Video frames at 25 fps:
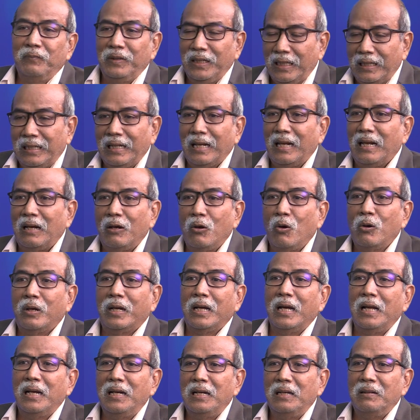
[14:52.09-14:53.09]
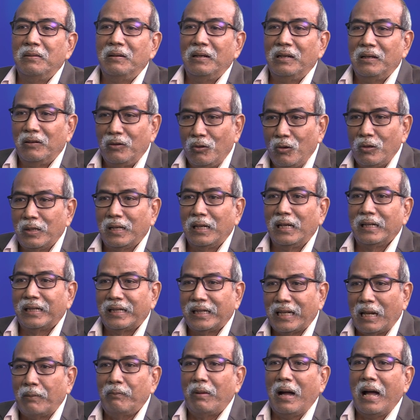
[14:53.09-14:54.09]
he's a local
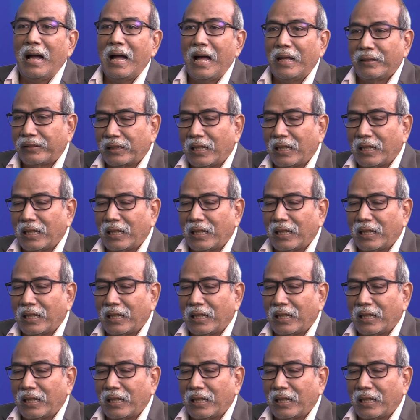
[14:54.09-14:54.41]
Sabah,